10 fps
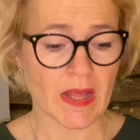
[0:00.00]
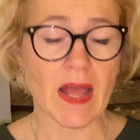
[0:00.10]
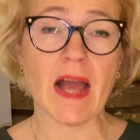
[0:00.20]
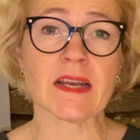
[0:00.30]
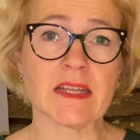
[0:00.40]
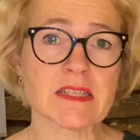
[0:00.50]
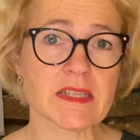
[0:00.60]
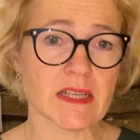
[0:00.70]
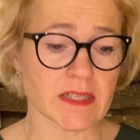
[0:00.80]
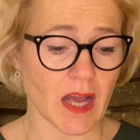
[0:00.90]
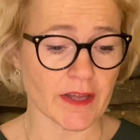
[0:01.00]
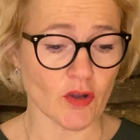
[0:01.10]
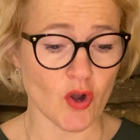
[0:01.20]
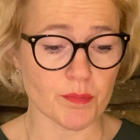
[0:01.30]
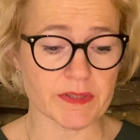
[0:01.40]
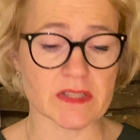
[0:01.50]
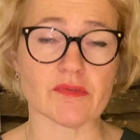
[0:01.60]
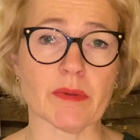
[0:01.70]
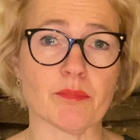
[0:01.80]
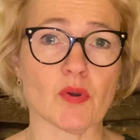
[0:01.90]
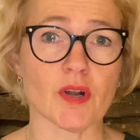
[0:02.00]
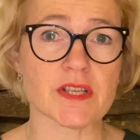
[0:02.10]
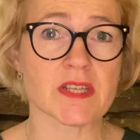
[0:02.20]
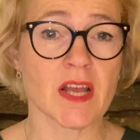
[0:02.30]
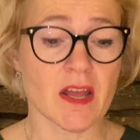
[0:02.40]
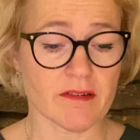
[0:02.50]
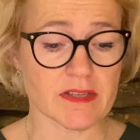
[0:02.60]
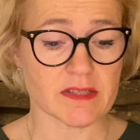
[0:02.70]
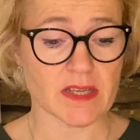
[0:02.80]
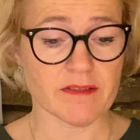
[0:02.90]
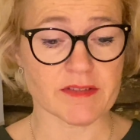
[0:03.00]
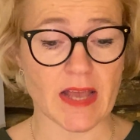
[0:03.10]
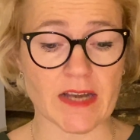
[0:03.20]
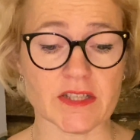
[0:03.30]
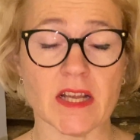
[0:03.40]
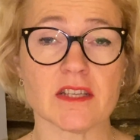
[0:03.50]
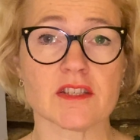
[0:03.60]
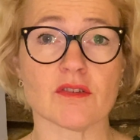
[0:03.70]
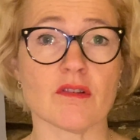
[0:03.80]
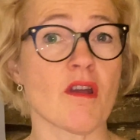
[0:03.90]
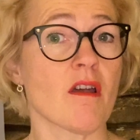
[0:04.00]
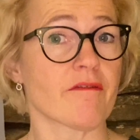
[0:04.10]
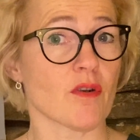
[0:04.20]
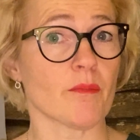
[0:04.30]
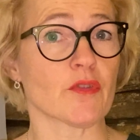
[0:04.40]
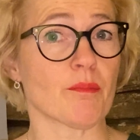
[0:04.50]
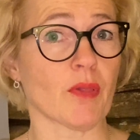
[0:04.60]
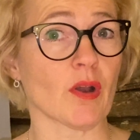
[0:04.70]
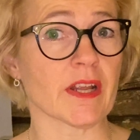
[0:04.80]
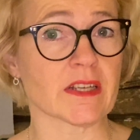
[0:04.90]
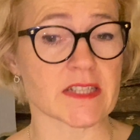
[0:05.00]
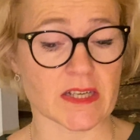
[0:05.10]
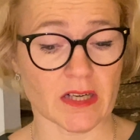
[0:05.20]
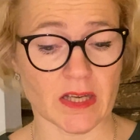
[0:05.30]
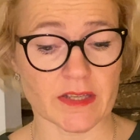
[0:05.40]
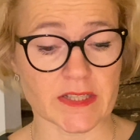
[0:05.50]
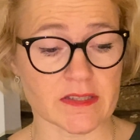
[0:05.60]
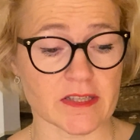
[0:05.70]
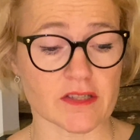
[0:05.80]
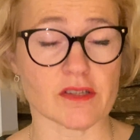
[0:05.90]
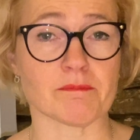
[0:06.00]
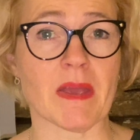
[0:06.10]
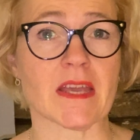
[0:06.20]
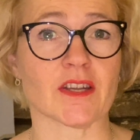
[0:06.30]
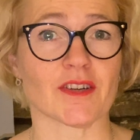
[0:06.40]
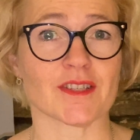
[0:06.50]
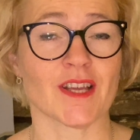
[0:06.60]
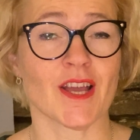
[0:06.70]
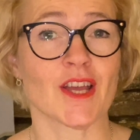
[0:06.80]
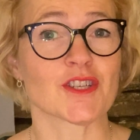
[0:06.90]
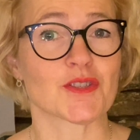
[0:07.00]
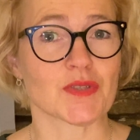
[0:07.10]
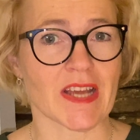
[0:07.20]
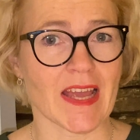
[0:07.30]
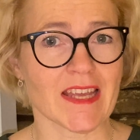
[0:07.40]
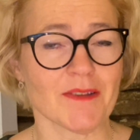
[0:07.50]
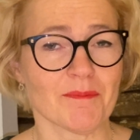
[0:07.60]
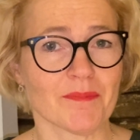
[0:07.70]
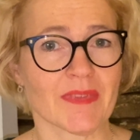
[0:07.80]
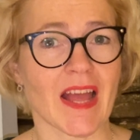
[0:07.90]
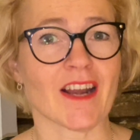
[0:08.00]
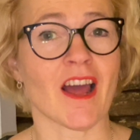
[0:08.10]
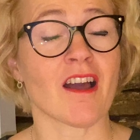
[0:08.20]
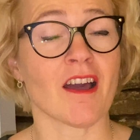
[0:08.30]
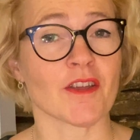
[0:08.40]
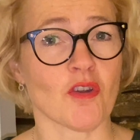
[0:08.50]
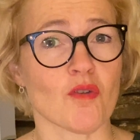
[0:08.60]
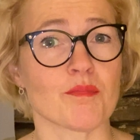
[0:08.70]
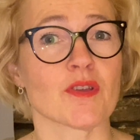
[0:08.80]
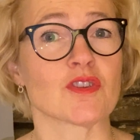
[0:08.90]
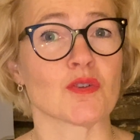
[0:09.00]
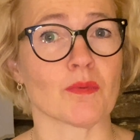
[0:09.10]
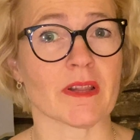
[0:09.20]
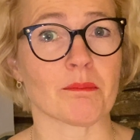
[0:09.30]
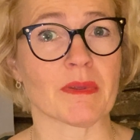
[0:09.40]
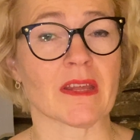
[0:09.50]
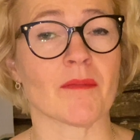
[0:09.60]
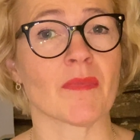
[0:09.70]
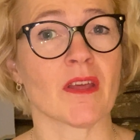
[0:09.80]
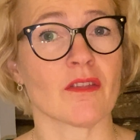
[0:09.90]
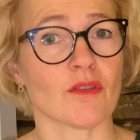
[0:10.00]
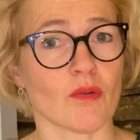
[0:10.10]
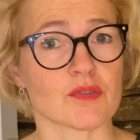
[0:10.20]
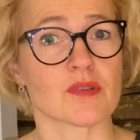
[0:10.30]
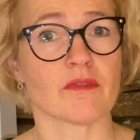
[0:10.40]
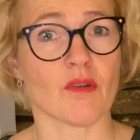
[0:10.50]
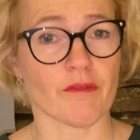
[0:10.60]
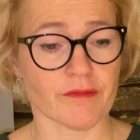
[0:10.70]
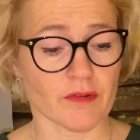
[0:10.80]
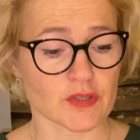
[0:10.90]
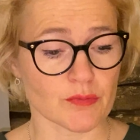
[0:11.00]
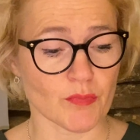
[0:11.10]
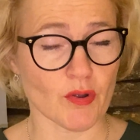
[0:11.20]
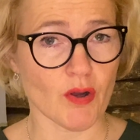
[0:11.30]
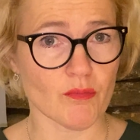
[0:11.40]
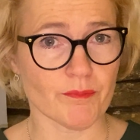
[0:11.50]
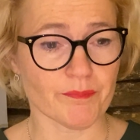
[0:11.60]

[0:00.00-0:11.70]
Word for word: And indeed, I hope this report receives attention from the political decision makers today, and I hope you will be those of tomorrow.